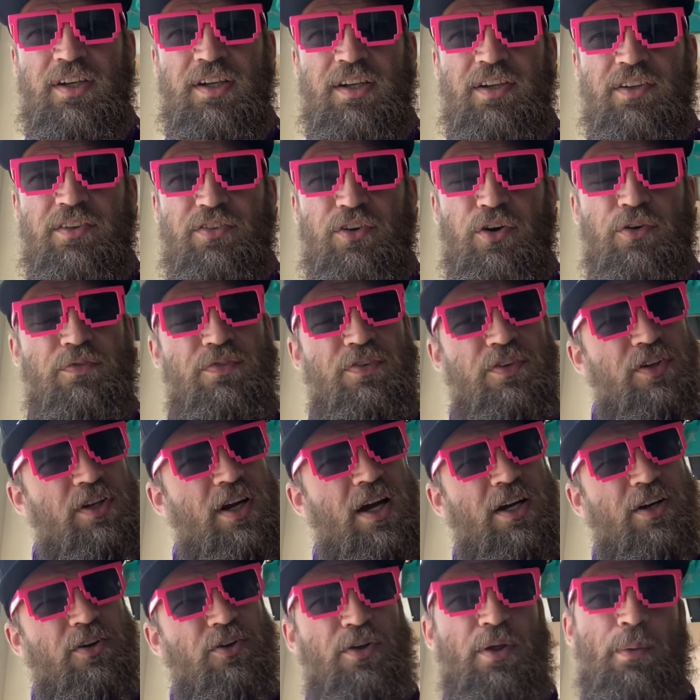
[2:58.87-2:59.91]
So if you're
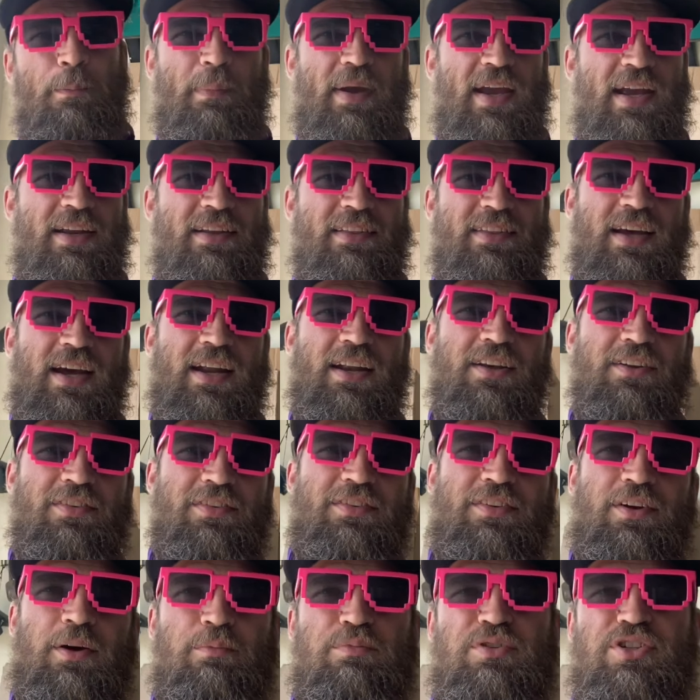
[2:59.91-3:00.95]
not going to make that
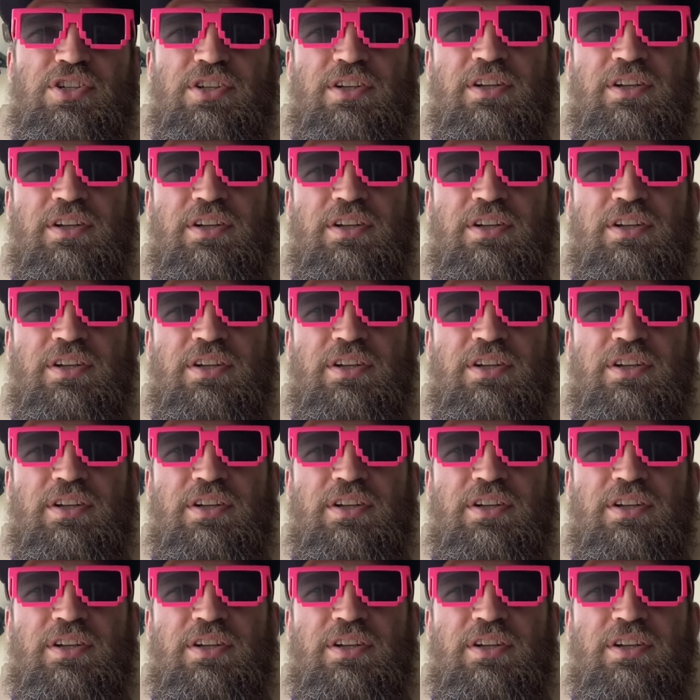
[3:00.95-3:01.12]
assumption